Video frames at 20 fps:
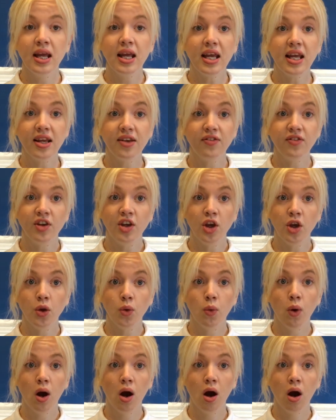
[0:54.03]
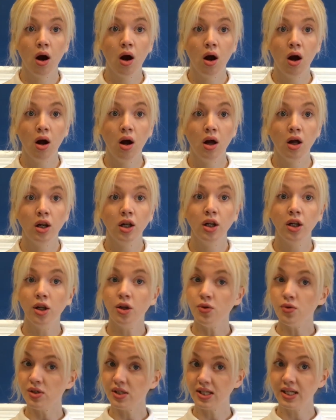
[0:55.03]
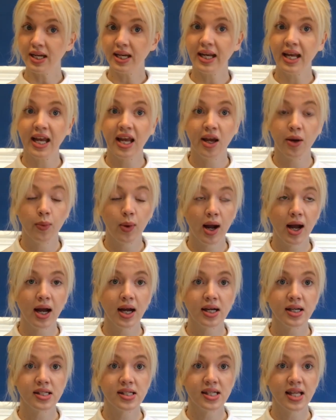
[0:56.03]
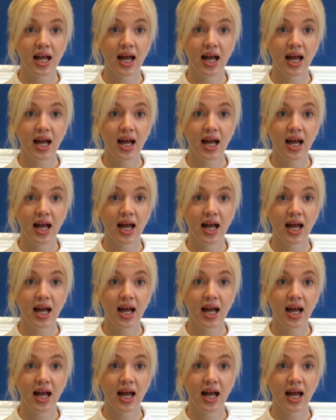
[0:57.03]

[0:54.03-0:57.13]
if you are loosening earwax